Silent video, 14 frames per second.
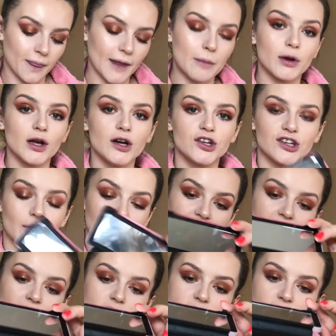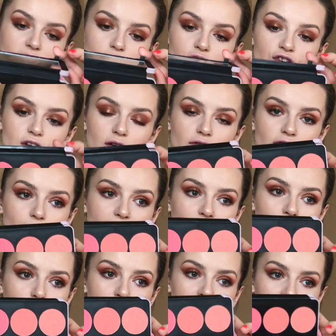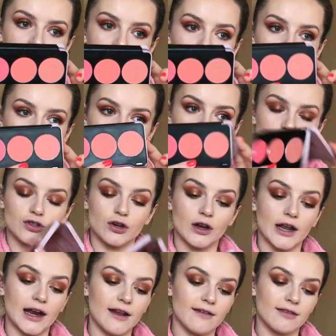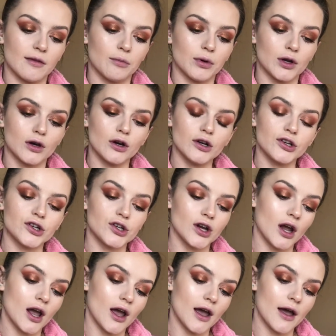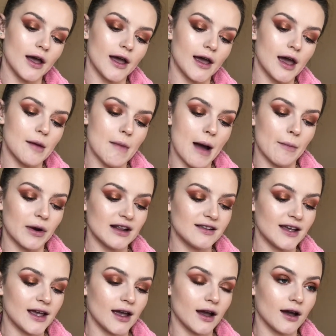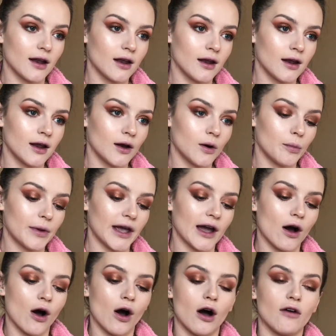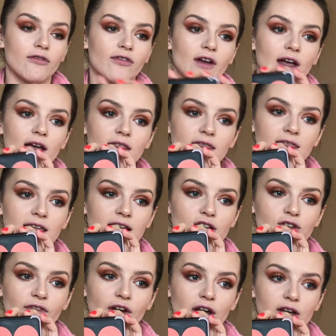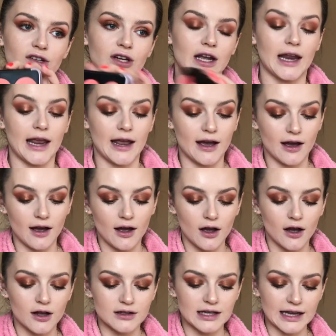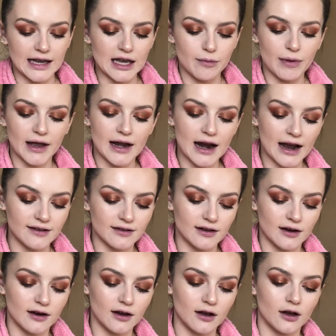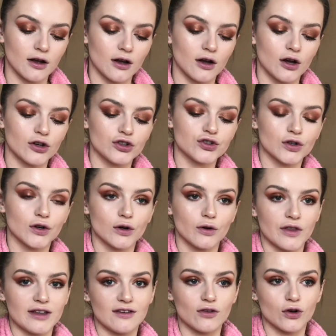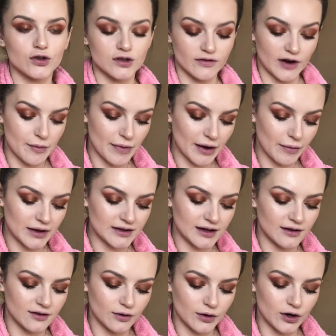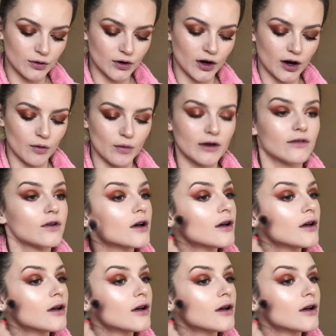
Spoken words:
Blush, I'm taking the Revolution Flamingo palette, which is stunning. It's the blush. I'm going to take a little bit of this face shade here to keep it nice and subtle. This is also very pigmented, so we don't want to go in with